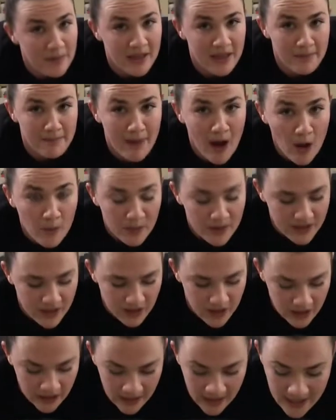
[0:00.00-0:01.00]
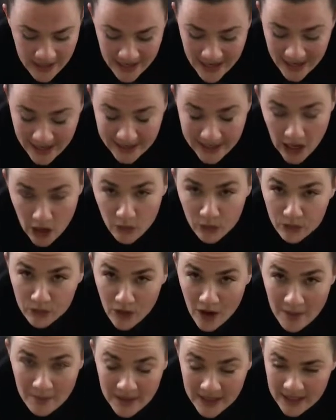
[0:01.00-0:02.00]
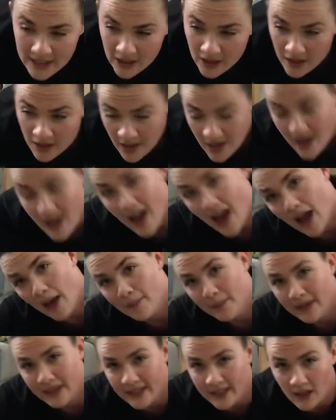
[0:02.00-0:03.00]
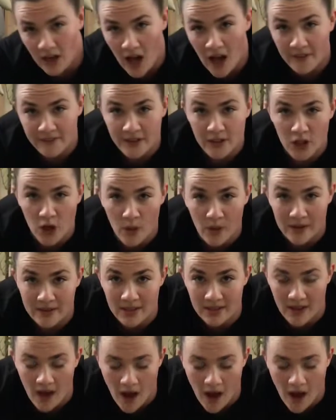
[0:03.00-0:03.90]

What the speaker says: the mount position. Now from here, I'm gonna get off and go onto the